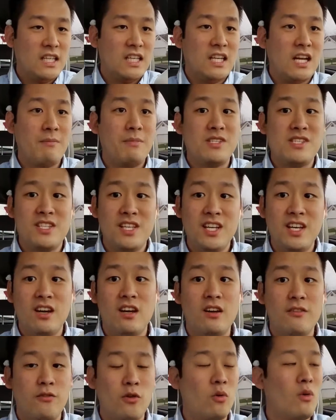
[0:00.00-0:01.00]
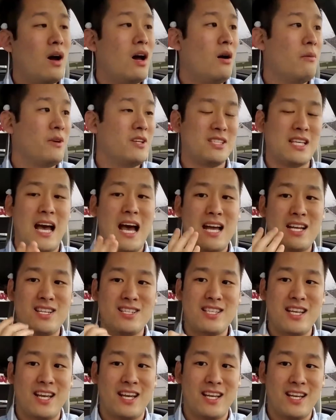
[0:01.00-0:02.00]
And I've been sitting on it for a while because I
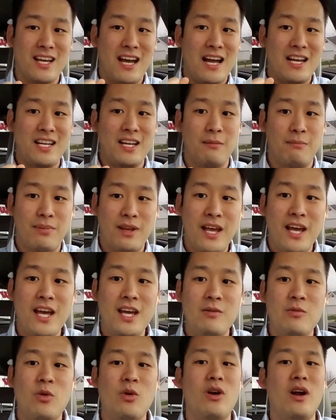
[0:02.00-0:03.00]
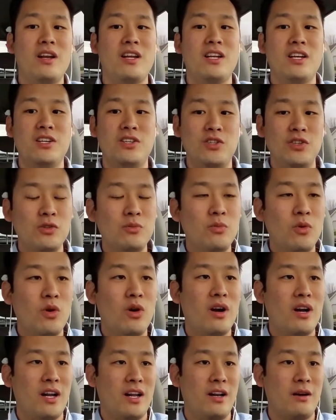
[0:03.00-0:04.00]
just like I need to plan more, I need to do
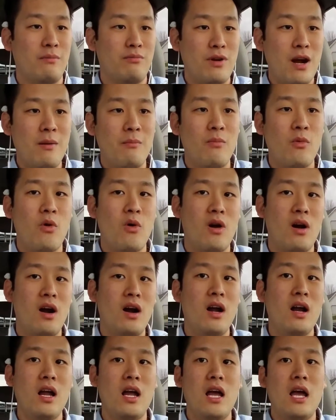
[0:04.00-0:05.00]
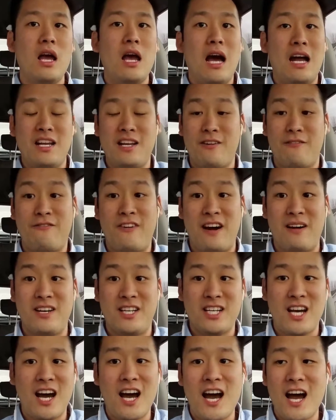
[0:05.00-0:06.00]
more, and I need to prep more, I need to
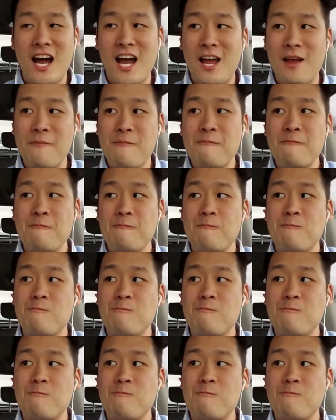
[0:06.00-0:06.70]
find time.